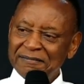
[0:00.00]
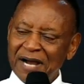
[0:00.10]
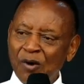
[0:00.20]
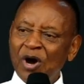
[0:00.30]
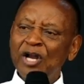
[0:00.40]

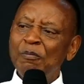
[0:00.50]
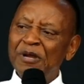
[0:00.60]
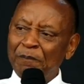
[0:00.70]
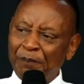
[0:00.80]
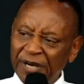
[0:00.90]
I want to
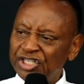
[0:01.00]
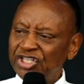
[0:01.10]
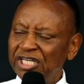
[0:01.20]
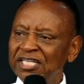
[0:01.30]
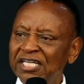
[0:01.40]
be
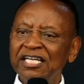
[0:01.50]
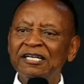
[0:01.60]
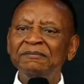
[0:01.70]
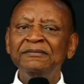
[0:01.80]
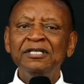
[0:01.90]
patient in
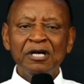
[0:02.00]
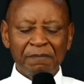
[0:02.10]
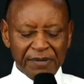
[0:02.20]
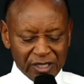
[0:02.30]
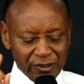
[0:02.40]
Him
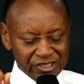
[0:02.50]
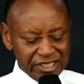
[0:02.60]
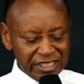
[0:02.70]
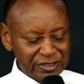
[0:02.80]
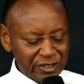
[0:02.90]
because it
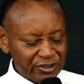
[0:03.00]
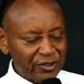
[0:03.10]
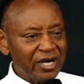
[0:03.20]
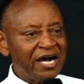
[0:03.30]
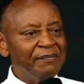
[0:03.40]
is also
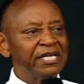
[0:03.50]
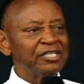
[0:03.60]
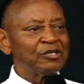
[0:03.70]
coming to